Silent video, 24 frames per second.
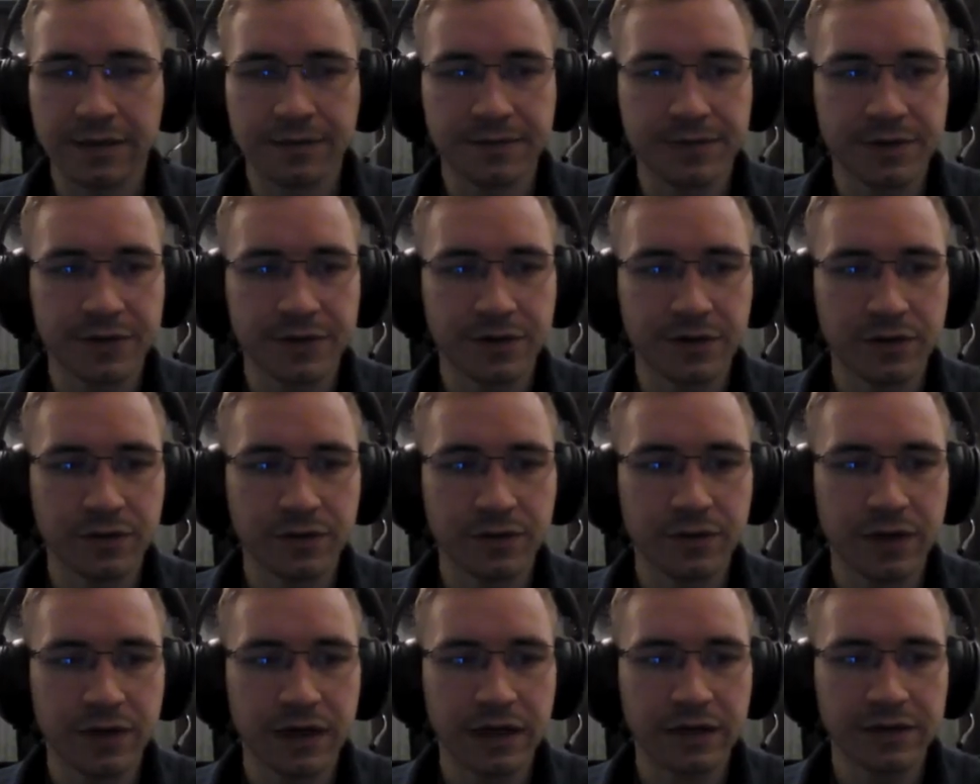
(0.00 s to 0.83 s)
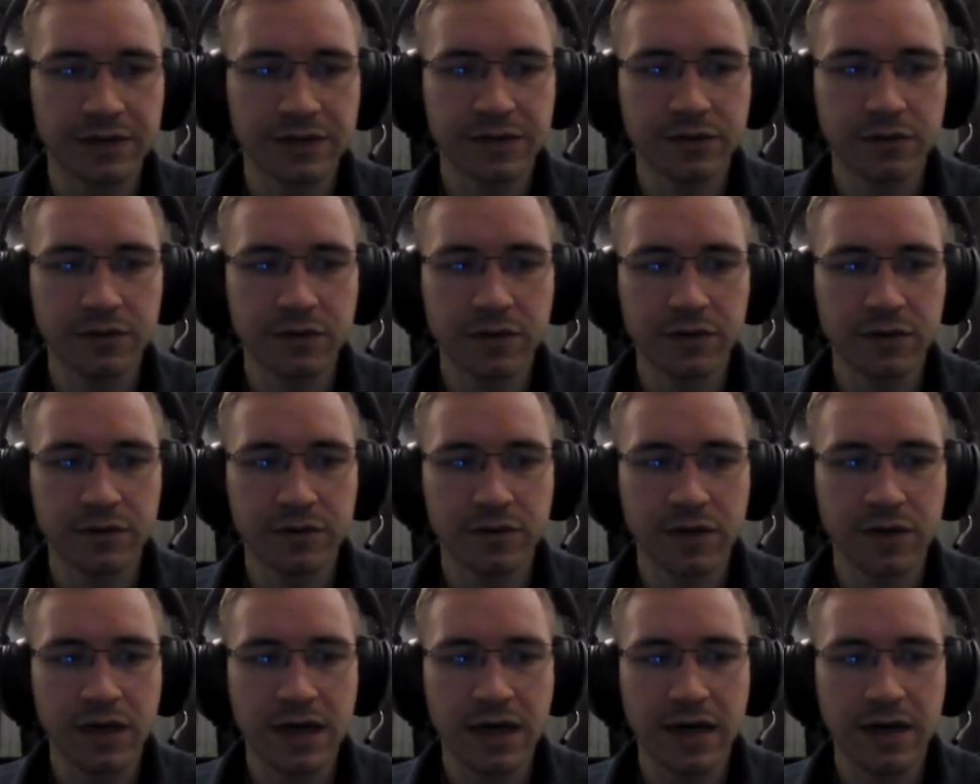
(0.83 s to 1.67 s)
So as soon as
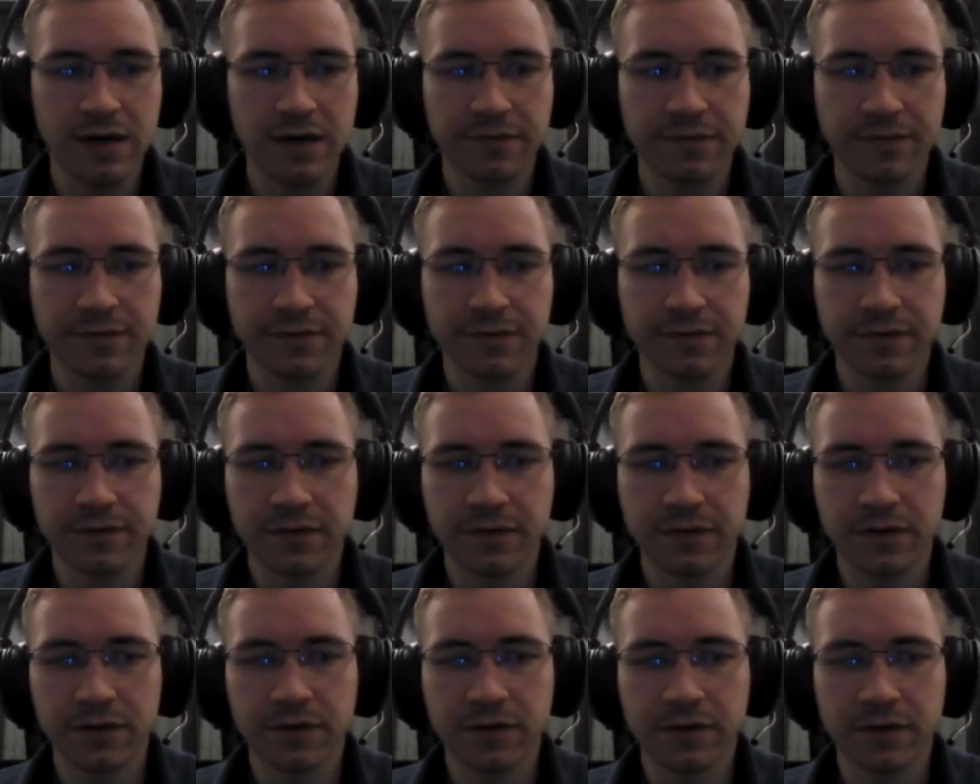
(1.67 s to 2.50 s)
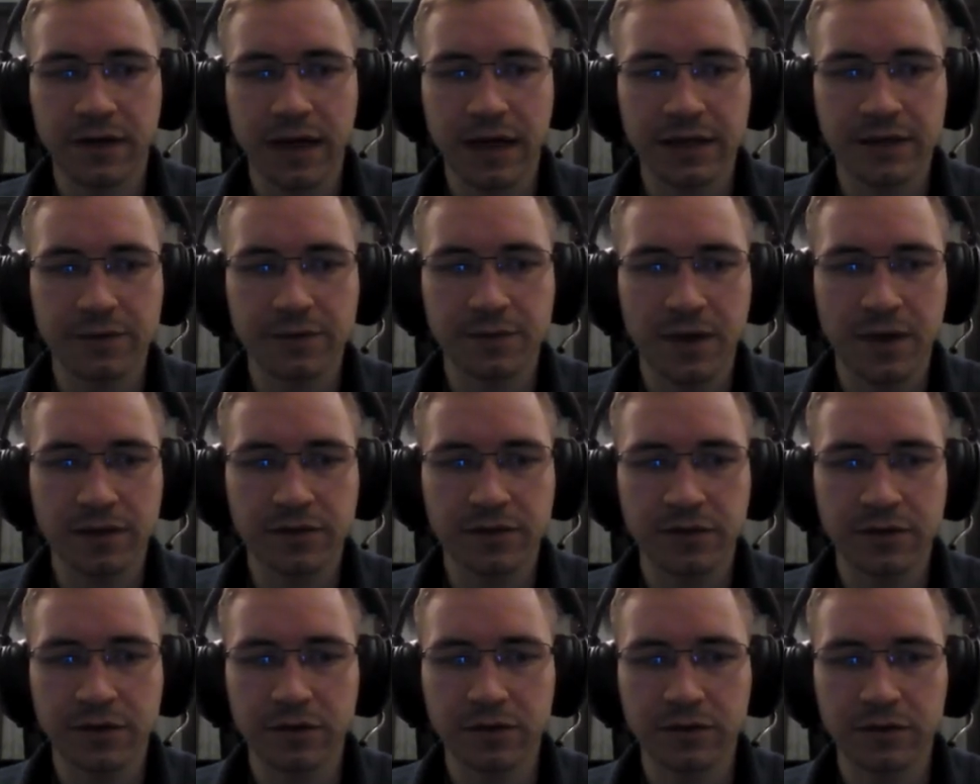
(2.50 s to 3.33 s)
you have the next
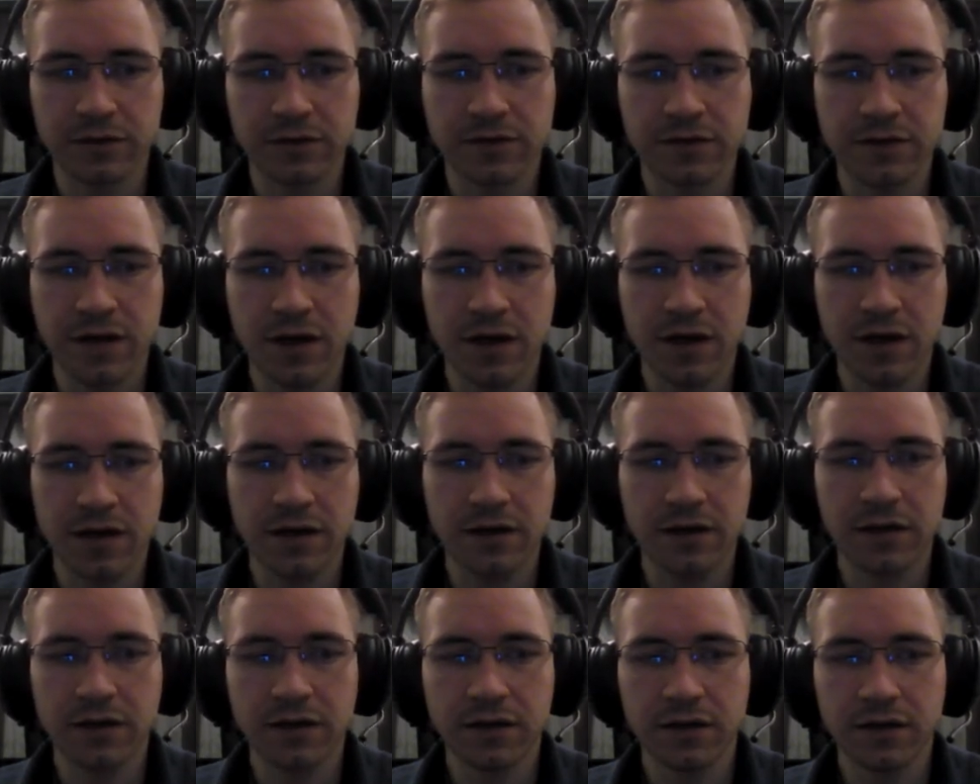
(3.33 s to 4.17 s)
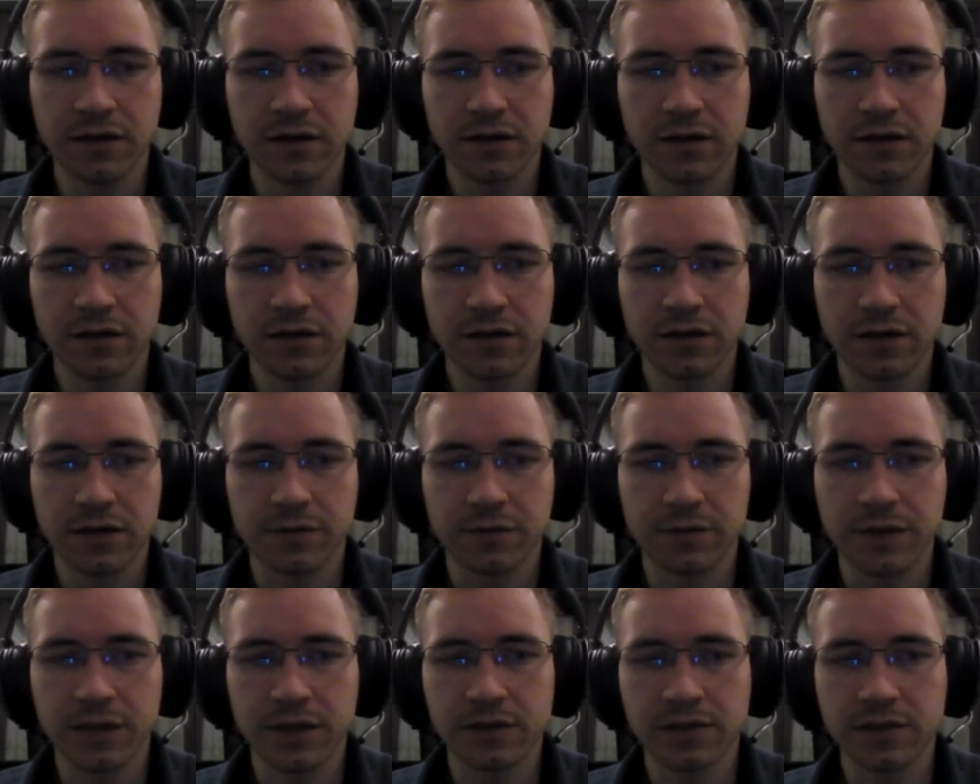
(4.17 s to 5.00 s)
mass node is none,
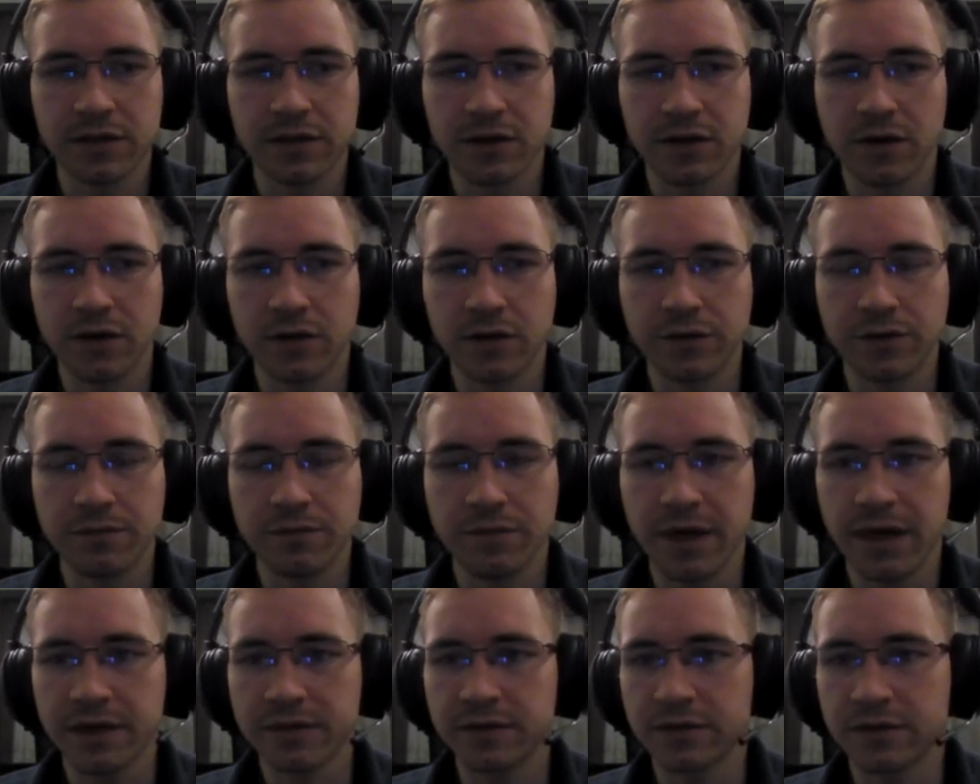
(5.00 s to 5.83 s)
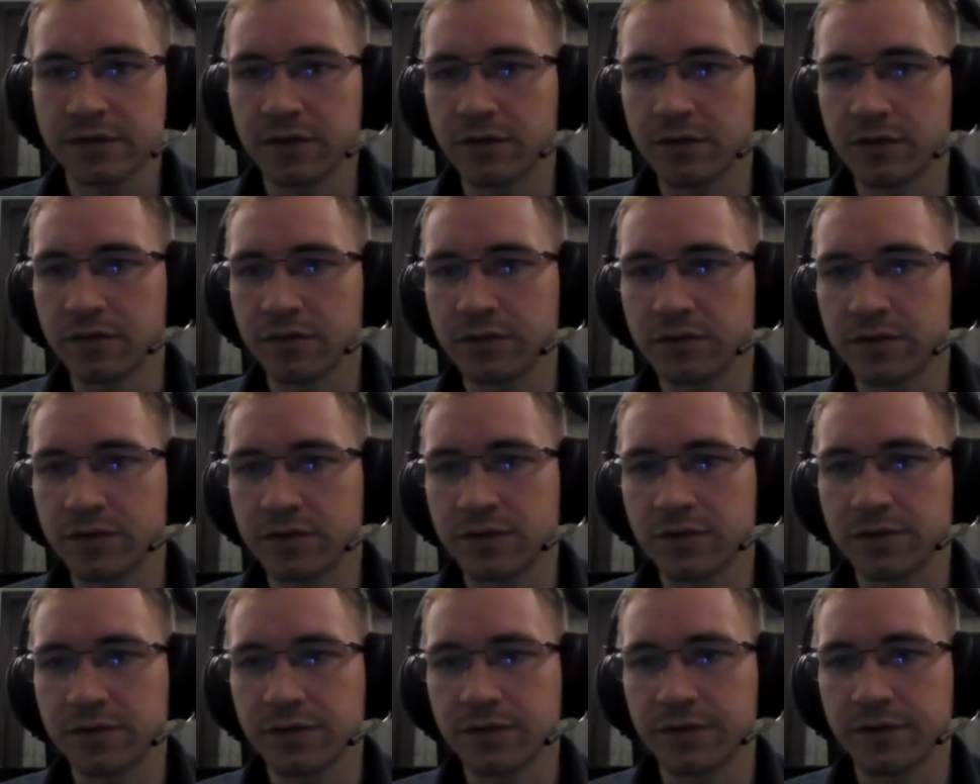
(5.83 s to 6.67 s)
means that all the mass
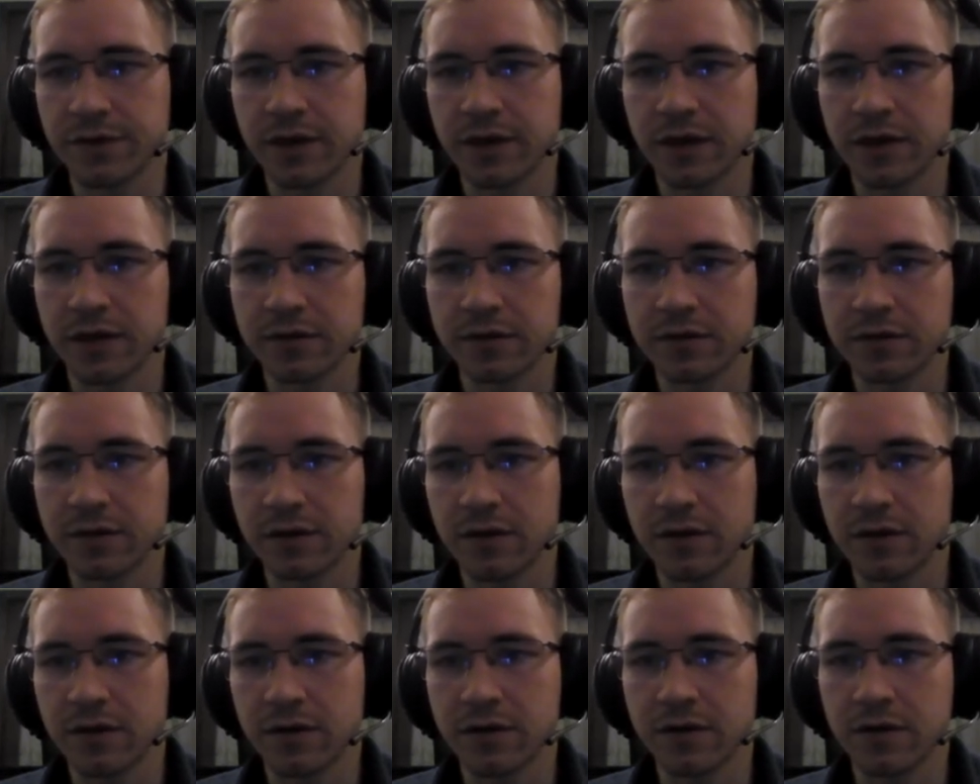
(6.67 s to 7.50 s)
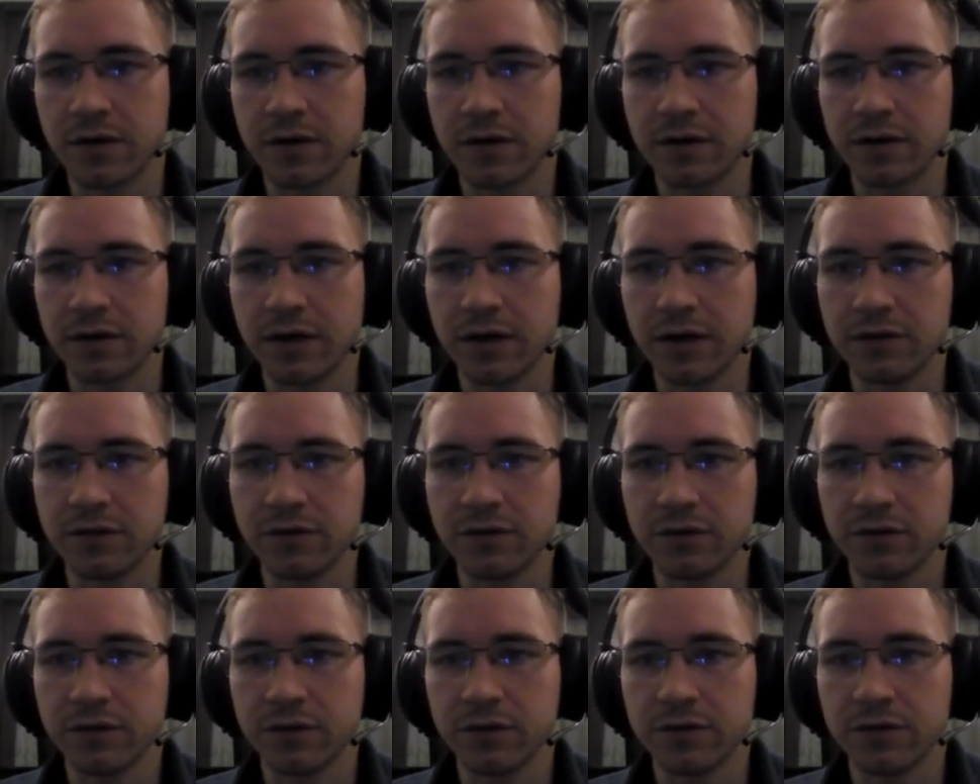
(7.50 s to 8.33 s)
nodes that are in
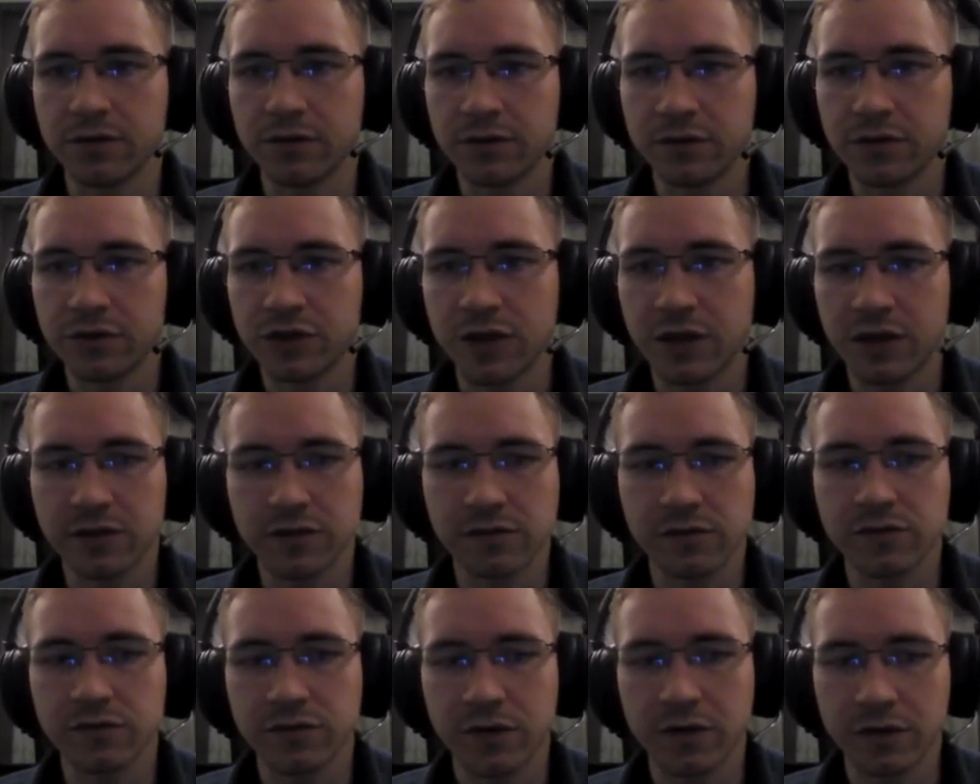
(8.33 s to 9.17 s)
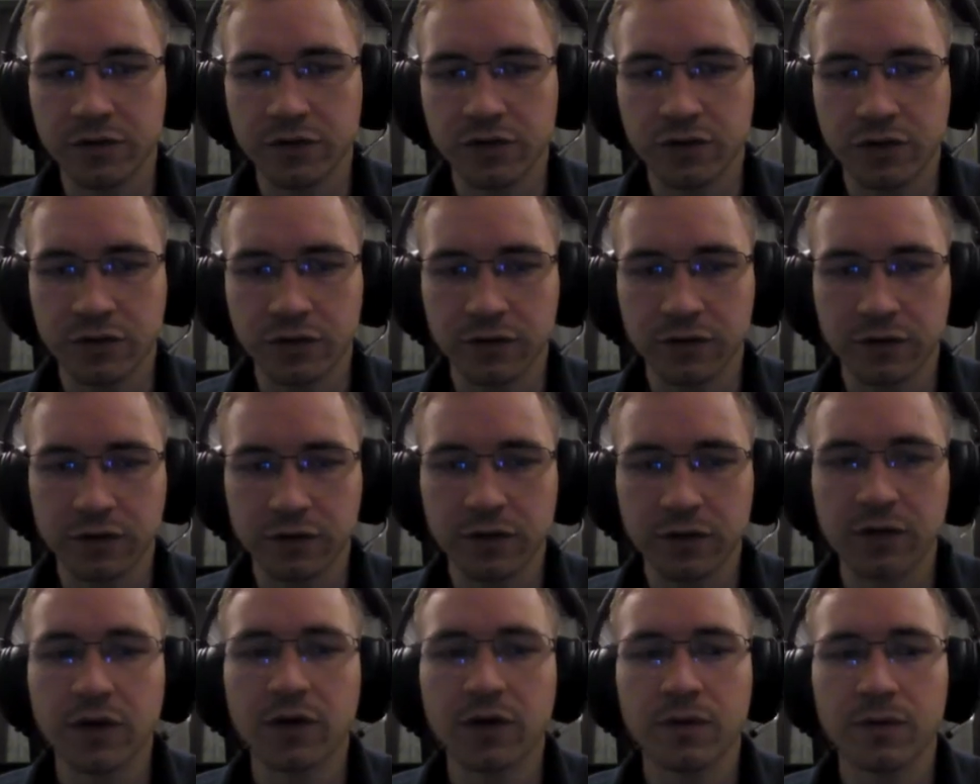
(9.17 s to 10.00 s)
your JSON structure
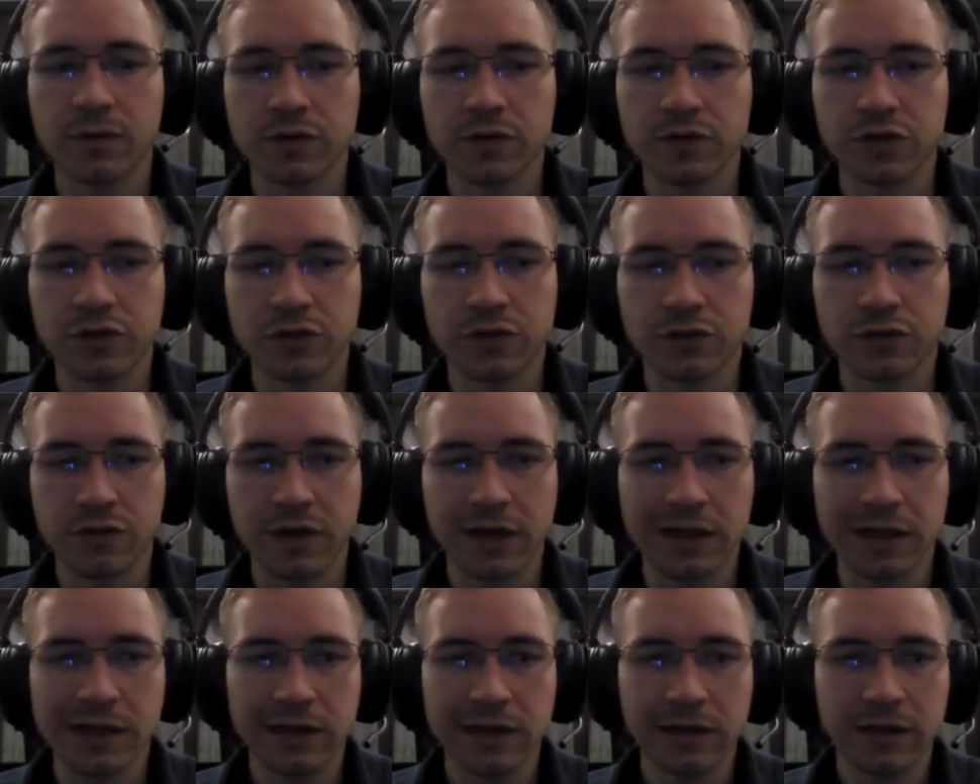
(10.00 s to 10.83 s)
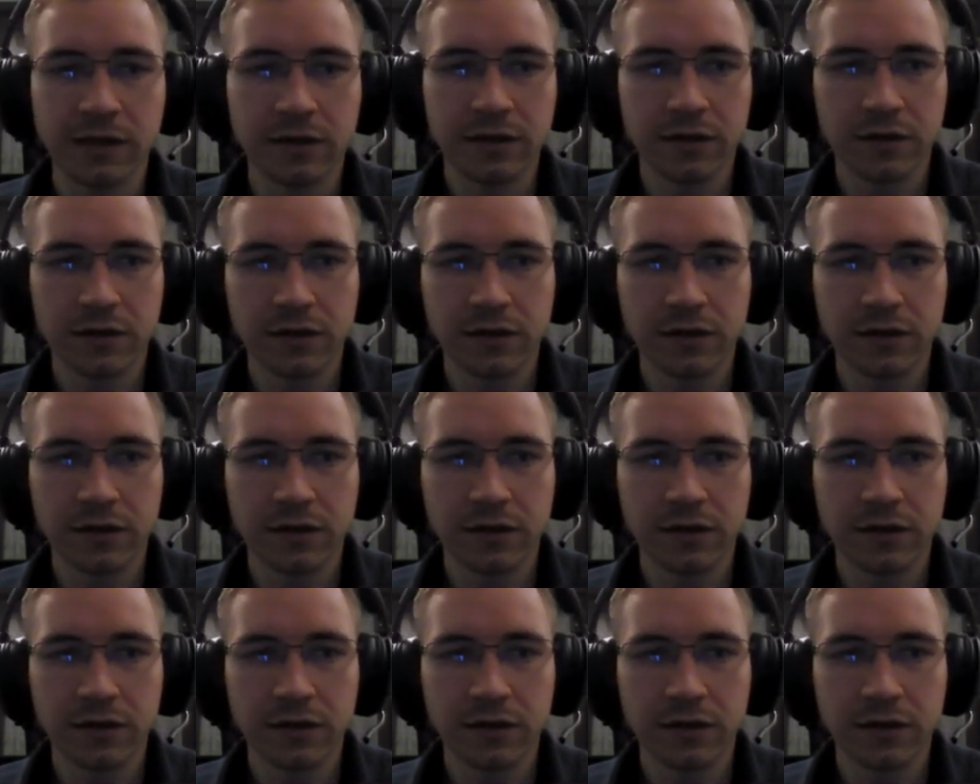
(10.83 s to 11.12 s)
are generated.